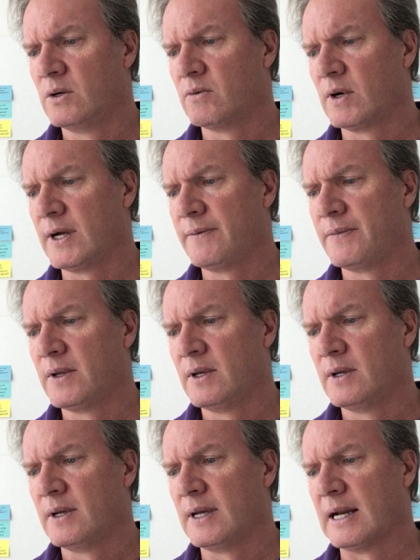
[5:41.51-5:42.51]
Right?
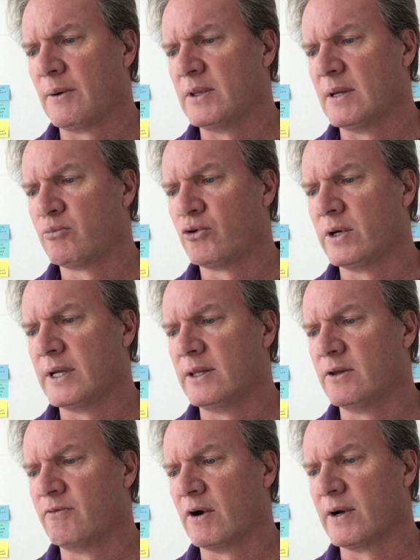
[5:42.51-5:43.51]
And I would then put in
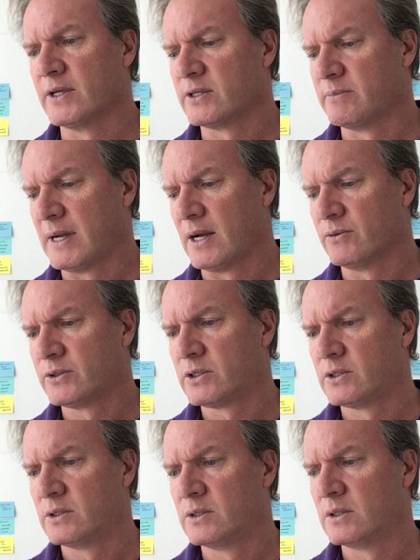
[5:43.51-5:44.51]
the various
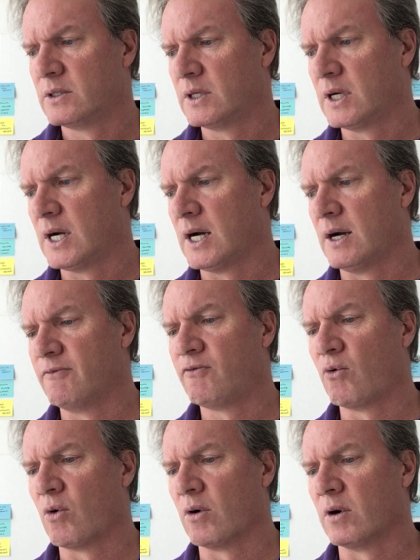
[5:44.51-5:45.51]
amounts
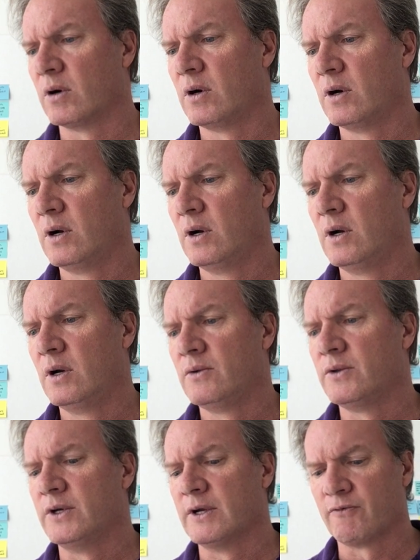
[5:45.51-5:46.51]
for
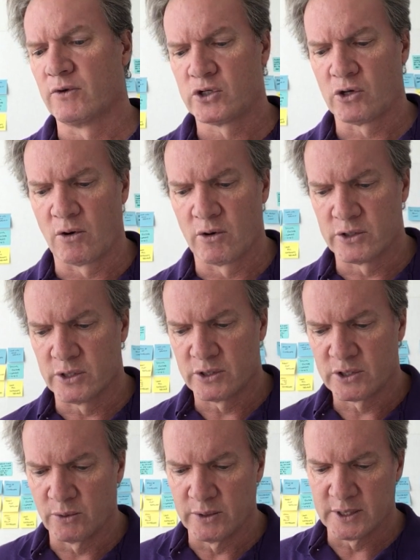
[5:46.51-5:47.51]
the different charges.
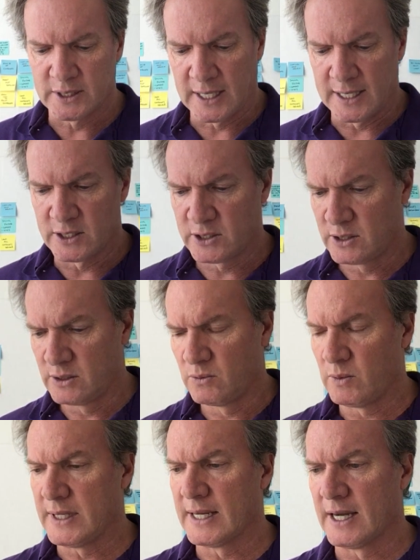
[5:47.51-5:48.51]
So in this case,
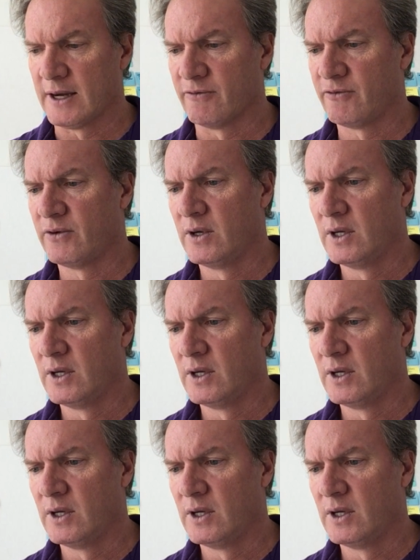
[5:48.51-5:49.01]
we have